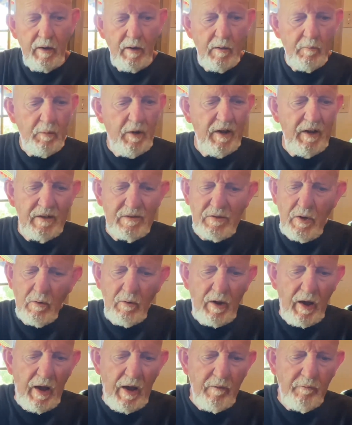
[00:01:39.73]
But it's
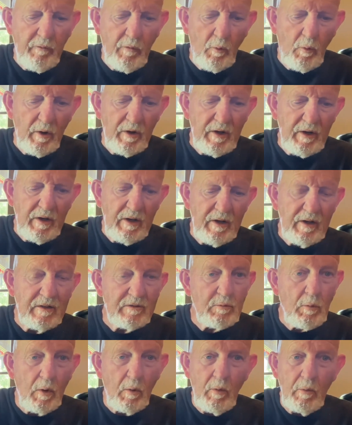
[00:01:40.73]
okay for what it
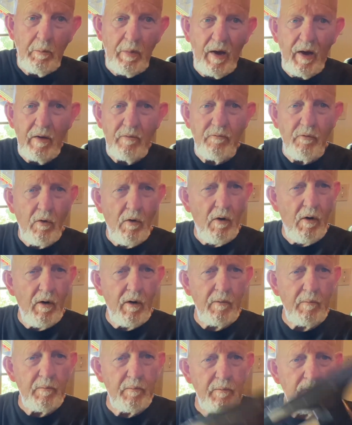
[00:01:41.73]
is, what we paid
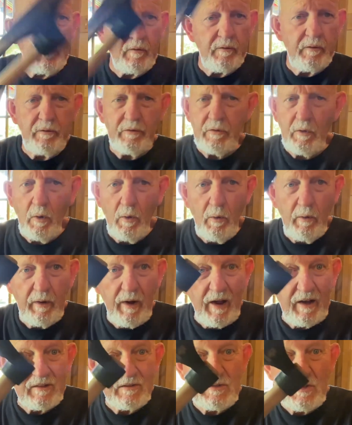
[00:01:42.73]
for. Throwing
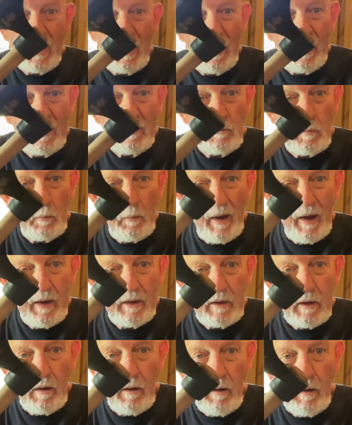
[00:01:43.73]
outside in the
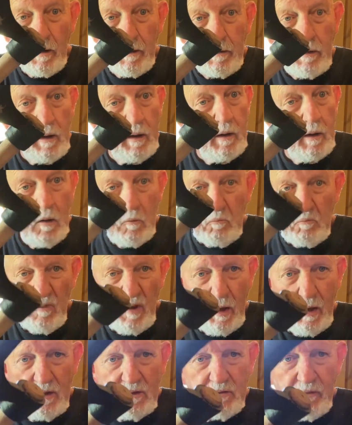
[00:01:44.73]
backyard
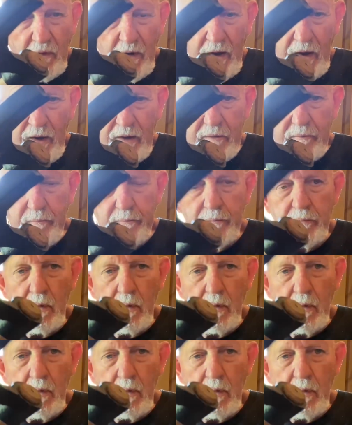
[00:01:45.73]
is fine.